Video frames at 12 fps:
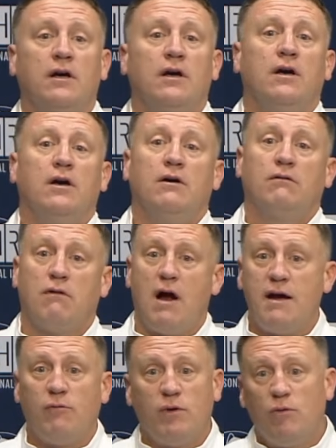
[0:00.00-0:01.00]
right? We
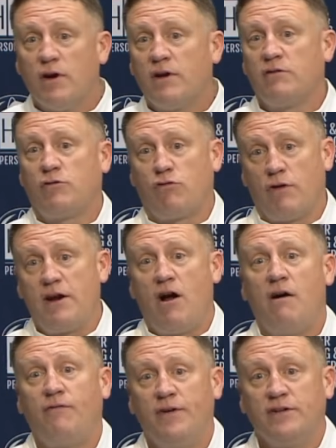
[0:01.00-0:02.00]
want to create
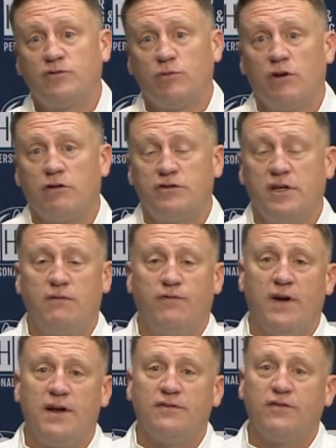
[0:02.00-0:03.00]
offense with our
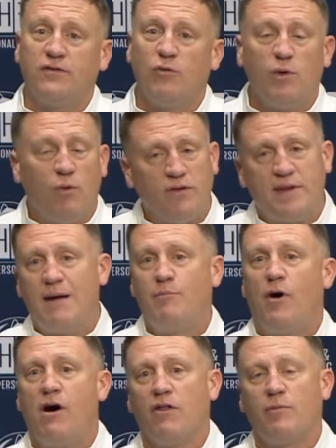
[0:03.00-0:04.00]
defense. We want that ball
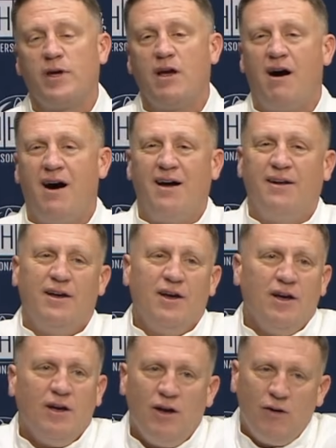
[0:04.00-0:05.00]
to be hot.
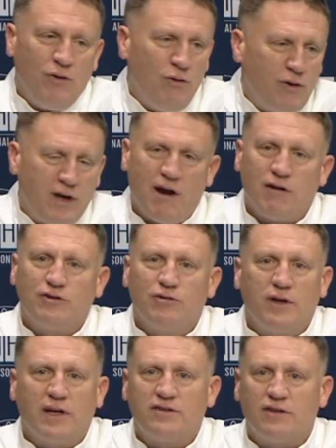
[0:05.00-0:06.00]
Who cares who
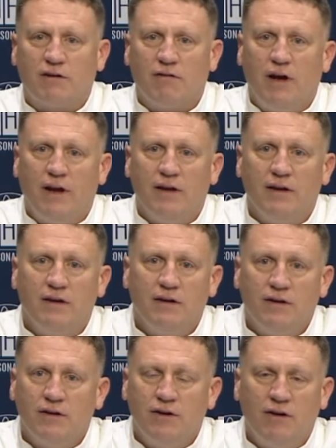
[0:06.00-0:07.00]
gets the credit? You
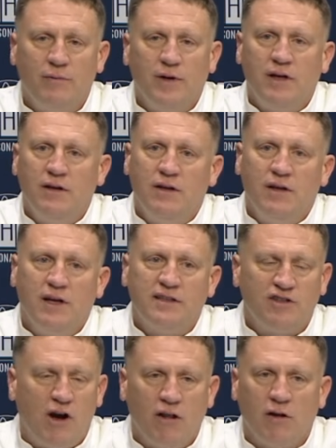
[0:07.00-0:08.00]
know what I mean? It's
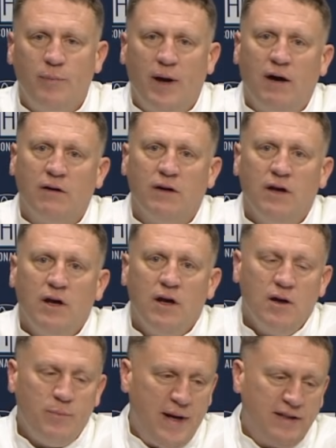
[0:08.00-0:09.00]
all about
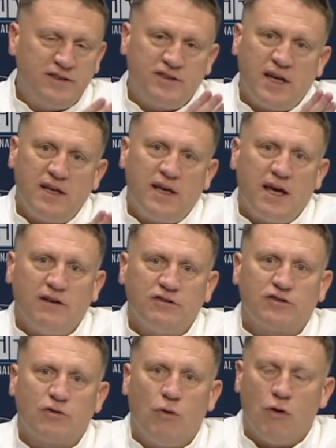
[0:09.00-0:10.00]
Penn State getting a
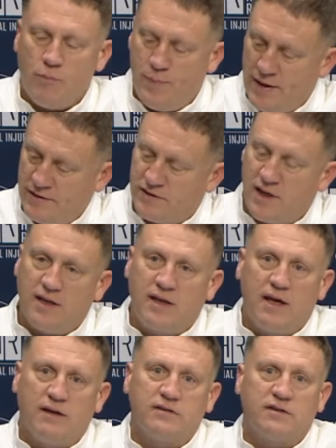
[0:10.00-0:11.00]
score, Penn State getting a
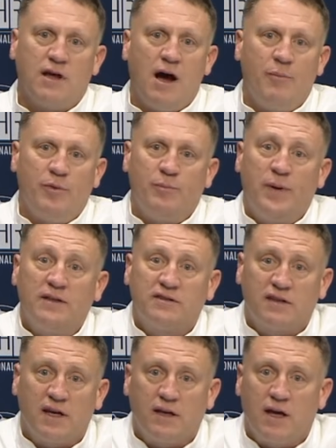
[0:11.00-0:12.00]
stop, and Penn State
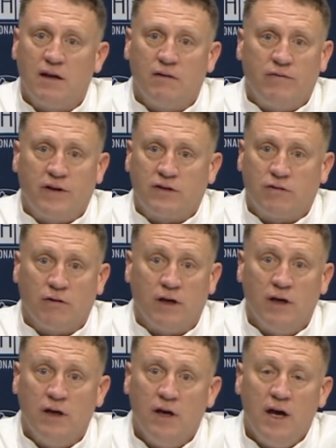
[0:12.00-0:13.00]
getting a victory.
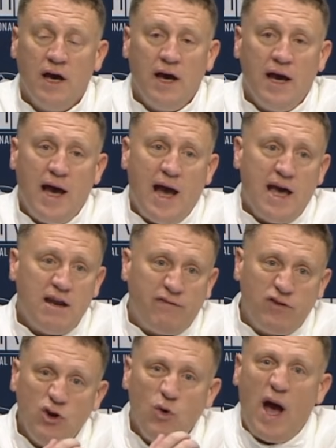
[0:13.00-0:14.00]
And if
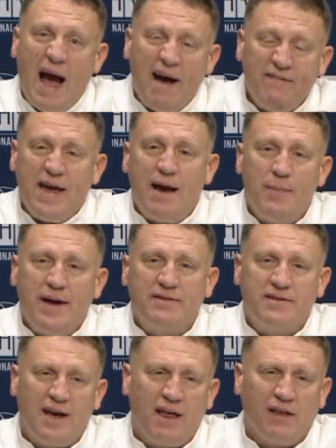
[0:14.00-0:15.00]
you have
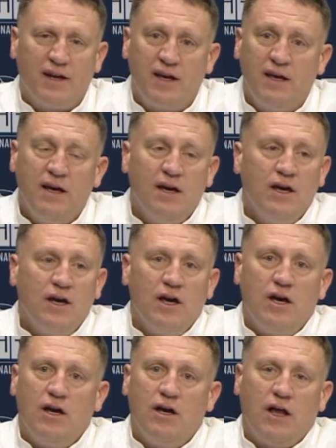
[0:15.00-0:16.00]
mentality,
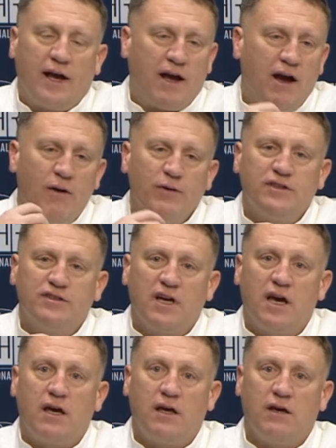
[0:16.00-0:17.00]
like I always say,
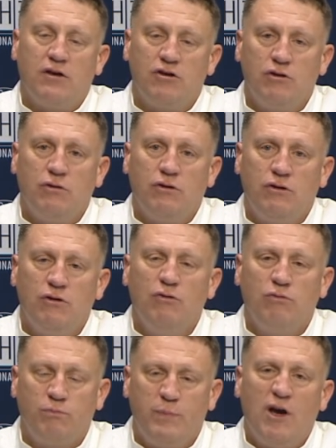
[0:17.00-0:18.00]
you
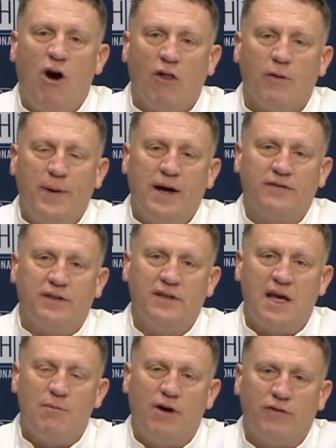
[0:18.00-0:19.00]
be all about the name
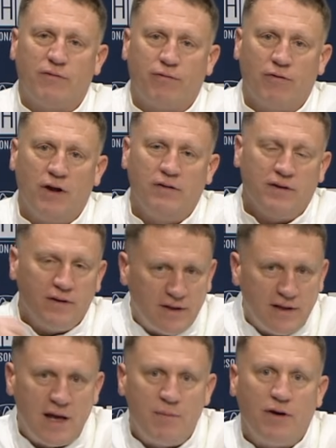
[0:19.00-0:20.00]
on the front, the name
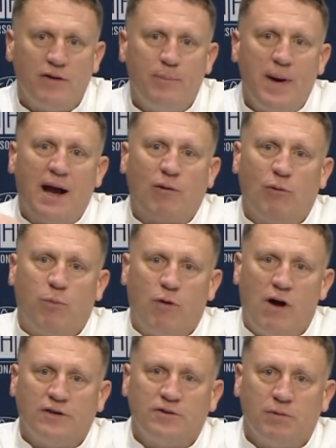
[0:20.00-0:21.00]
on the back will
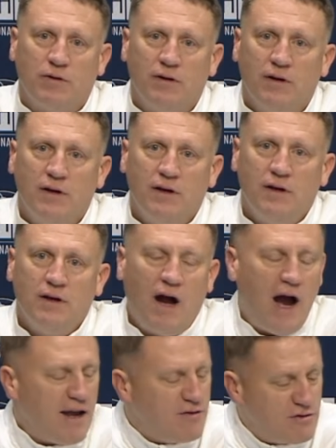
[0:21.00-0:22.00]
prosper. I
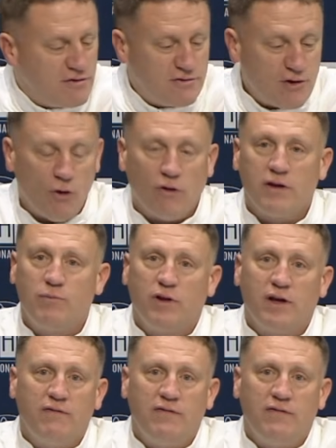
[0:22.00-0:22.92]
totally believe that.